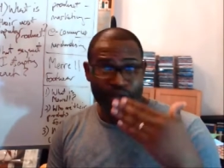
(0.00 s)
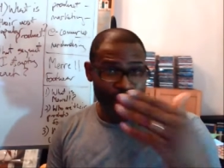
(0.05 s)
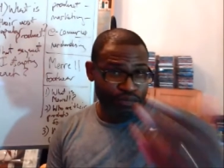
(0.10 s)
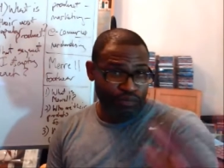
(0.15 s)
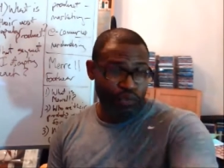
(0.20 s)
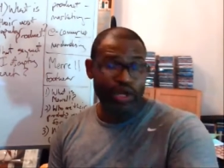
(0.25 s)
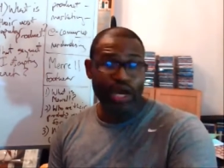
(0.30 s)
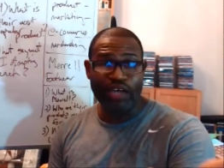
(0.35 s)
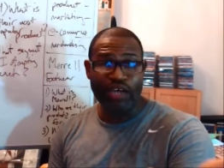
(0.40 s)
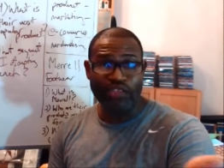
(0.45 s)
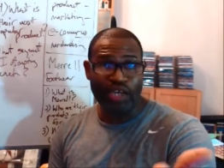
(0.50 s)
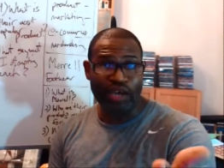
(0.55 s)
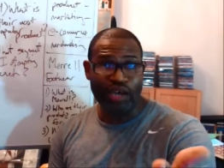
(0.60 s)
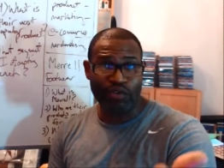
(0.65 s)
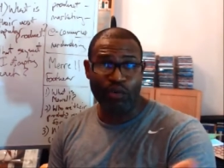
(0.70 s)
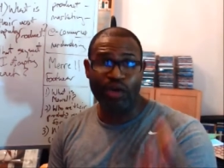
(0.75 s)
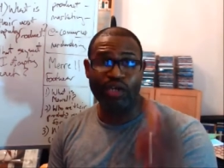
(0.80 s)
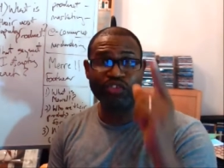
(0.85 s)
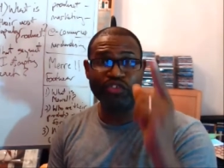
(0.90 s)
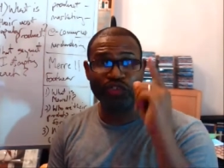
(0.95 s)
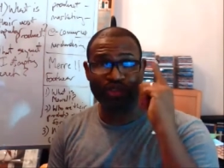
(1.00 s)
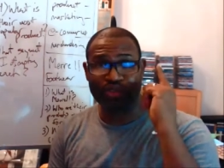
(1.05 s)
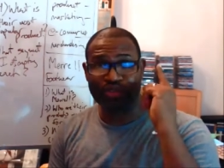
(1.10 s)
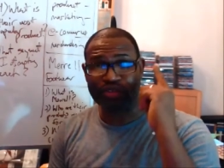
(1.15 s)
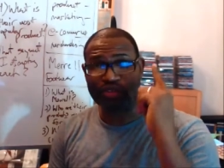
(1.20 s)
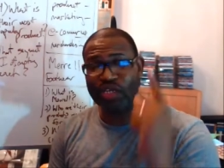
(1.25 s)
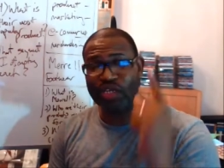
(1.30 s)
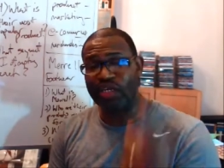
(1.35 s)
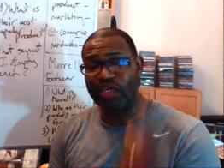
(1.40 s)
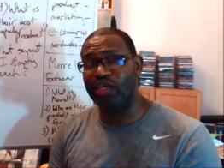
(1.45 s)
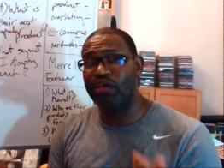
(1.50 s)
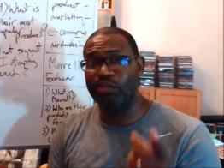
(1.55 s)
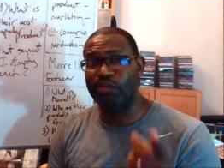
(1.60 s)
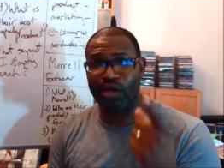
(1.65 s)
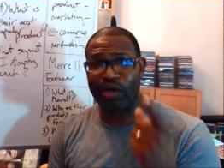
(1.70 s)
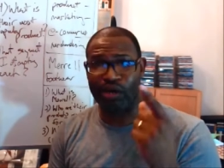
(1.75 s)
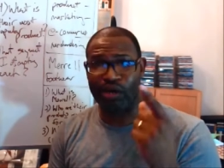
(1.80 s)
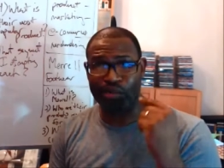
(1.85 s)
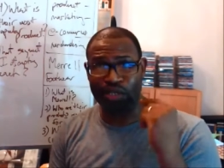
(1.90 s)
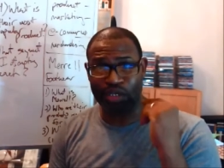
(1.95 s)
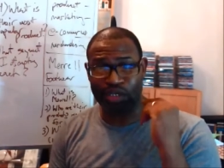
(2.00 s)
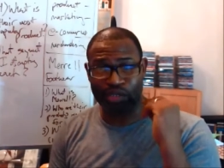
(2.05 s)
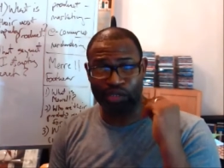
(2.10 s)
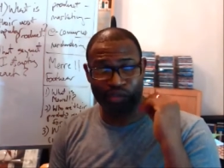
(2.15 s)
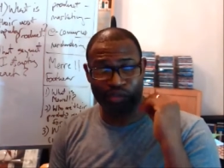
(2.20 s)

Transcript: You guys have questions, email me.